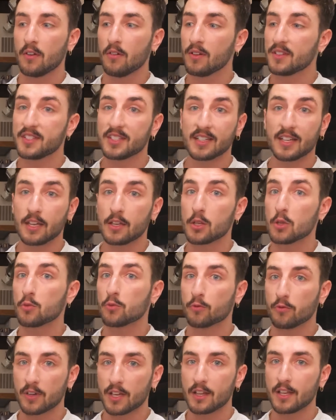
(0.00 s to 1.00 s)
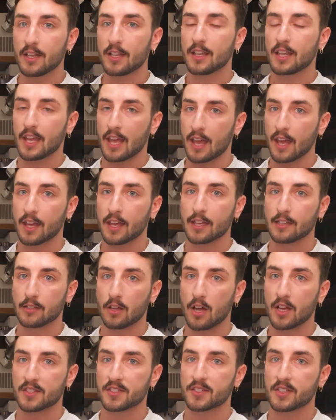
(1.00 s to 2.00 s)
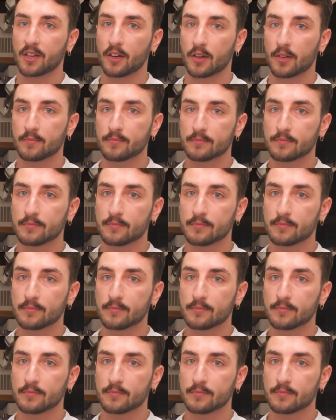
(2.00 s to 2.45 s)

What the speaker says: Once again, you really can't get lost here.